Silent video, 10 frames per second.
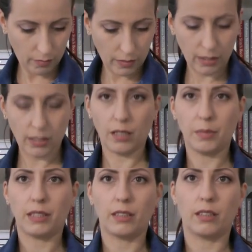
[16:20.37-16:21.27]
it's a little
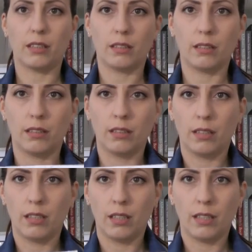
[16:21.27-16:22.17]
bit
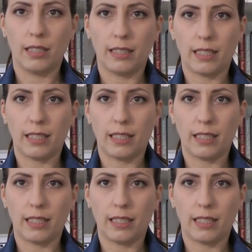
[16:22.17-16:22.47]
it